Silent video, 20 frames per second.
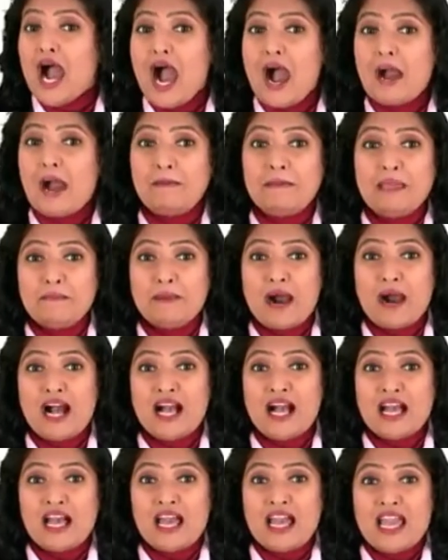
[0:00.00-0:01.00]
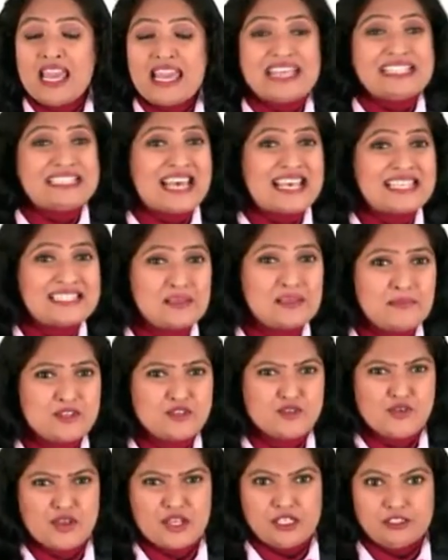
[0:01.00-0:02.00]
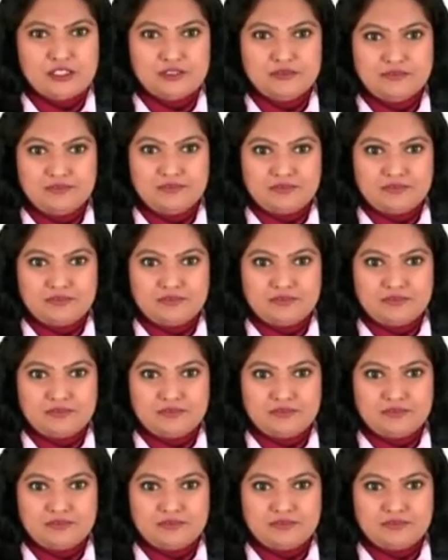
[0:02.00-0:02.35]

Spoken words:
Amoeba is asymmetrical,